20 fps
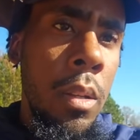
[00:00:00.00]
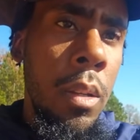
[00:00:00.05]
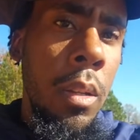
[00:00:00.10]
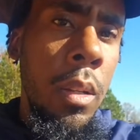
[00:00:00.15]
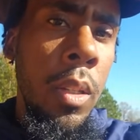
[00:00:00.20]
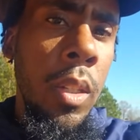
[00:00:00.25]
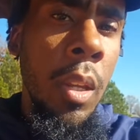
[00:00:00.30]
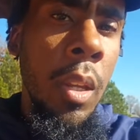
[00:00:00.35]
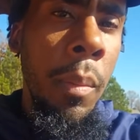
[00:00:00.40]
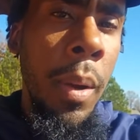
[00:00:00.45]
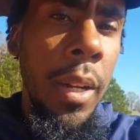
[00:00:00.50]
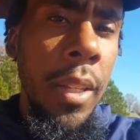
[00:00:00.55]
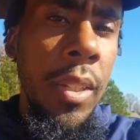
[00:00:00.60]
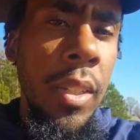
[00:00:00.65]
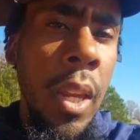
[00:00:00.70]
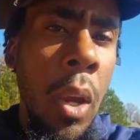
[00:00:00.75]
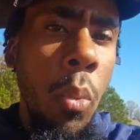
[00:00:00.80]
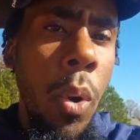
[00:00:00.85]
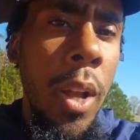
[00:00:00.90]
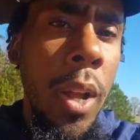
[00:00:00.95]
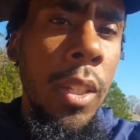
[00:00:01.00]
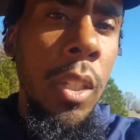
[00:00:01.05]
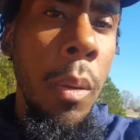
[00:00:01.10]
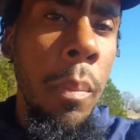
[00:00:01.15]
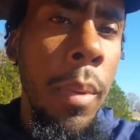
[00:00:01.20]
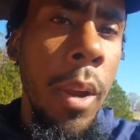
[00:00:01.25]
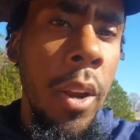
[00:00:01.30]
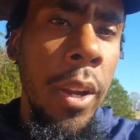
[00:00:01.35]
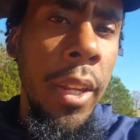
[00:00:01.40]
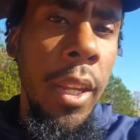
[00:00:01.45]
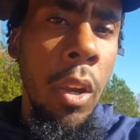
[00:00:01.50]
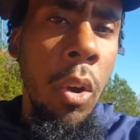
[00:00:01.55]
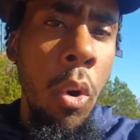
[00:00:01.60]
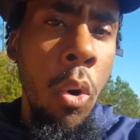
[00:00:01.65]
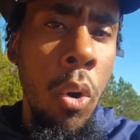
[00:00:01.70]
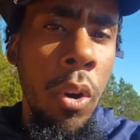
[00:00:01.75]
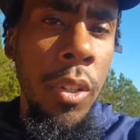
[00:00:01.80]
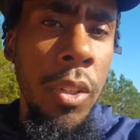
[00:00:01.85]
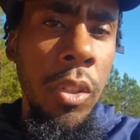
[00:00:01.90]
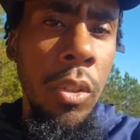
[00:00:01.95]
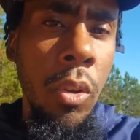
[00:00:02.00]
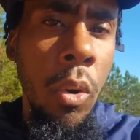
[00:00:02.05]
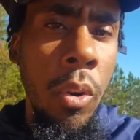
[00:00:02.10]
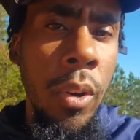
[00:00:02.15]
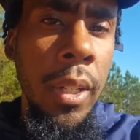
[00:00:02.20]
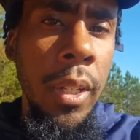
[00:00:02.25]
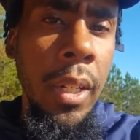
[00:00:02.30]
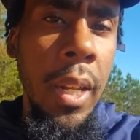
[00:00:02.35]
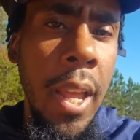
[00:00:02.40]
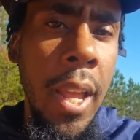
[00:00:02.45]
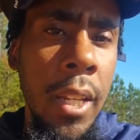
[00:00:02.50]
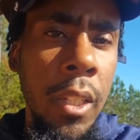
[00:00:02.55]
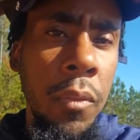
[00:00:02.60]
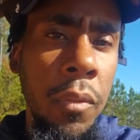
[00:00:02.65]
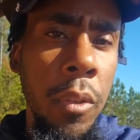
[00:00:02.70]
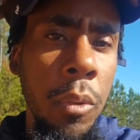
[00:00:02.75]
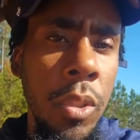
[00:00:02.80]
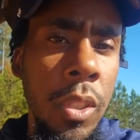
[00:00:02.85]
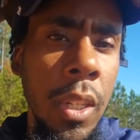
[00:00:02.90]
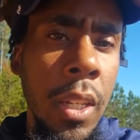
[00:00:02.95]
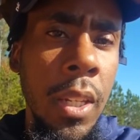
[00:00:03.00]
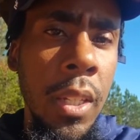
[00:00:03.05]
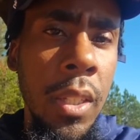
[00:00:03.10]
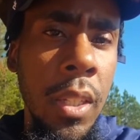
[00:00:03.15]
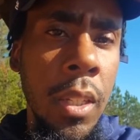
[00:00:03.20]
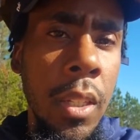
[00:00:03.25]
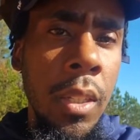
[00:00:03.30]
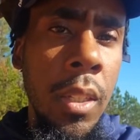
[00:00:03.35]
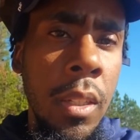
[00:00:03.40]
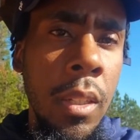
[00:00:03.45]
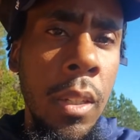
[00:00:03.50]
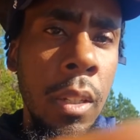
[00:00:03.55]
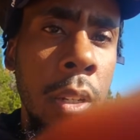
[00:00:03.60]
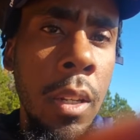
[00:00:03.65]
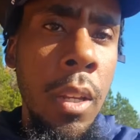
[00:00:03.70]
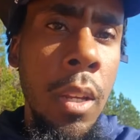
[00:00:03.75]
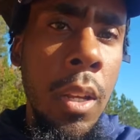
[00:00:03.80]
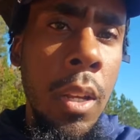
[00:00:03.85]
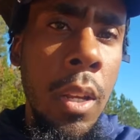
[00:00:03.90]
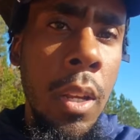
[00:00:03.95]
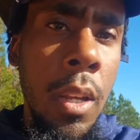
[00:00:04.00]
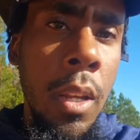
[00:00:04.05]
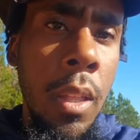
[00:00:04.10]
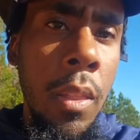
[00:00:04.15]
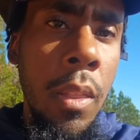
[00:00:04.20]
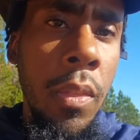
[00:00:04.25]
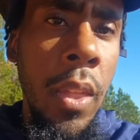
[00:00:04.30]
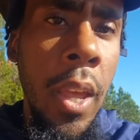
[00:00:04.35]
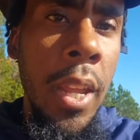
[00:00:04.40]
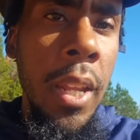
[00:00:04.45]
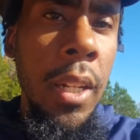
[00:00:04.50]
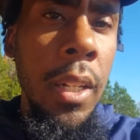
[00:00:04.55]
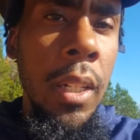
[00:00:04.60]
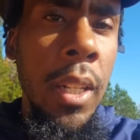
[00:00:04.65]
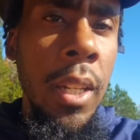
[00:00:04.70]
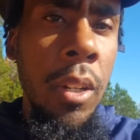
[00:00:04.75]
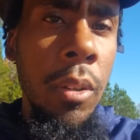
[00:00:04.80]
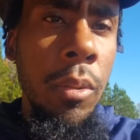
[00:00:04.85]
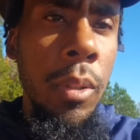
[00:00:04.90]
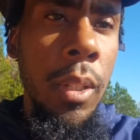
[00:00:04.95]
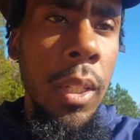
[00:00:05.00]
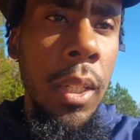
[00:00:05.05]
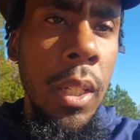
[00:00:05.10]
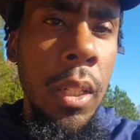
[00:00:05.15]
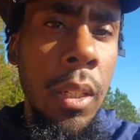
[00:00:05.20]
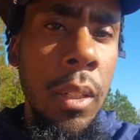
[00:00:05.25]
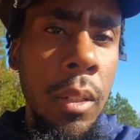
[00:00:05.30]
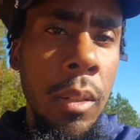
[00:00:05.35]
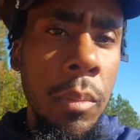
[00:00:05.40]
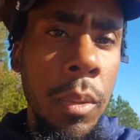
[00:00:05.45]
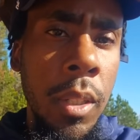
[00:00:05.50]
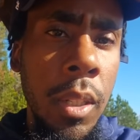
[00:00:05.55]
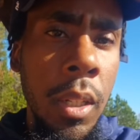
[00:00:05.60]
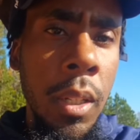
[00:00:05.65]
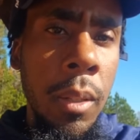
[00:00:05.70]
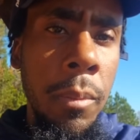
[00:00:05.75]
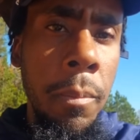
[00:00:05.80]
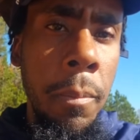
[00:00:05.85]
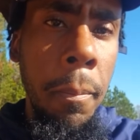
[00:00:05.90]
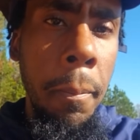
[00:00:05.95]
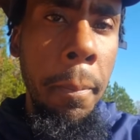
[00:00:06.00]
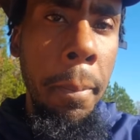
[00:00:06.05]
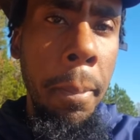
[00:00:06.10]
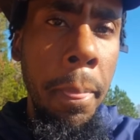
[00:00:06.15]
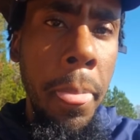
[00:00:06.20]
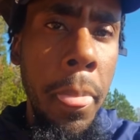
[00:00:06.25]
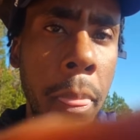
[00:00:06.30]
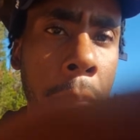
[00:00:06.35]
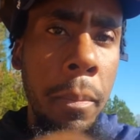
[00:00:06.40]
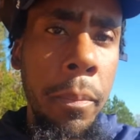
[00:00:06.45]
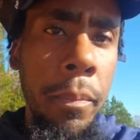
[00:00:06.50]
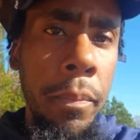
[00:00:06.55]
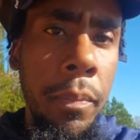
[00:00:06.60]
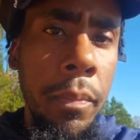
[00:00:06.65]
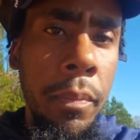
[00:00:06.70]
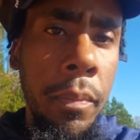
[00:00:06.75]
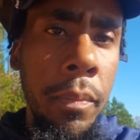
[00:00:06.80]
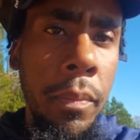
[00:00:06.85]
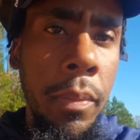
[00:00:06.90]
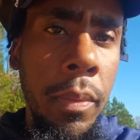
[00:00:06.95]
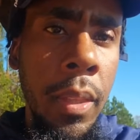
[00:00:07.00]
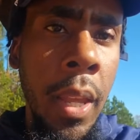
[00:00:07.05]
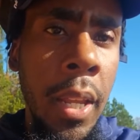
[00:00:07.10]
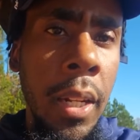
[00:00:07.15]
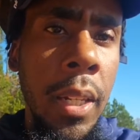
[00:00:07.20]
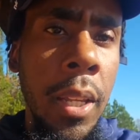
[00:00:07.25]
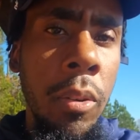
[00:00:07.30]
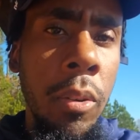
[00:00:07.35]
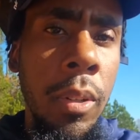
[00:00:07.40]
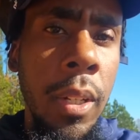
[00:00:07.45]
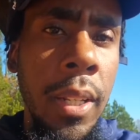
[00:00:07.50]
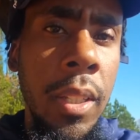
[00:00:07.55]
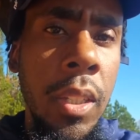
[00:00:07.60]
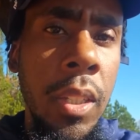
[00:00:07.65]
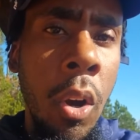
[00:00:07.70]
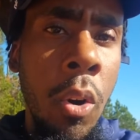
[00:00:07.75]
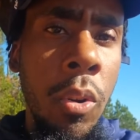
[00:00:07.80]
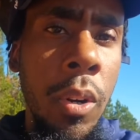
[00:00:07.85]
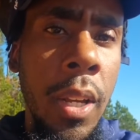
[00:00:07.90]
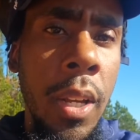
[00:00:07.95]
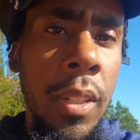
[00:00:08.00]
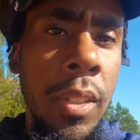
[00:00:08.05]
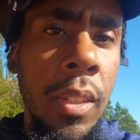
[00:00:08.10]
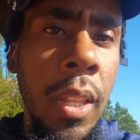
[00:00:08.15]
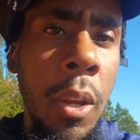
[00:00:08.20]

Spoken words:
Somebody said, watch American Horror Story last few seasons. They literally, let me see. They literally told us this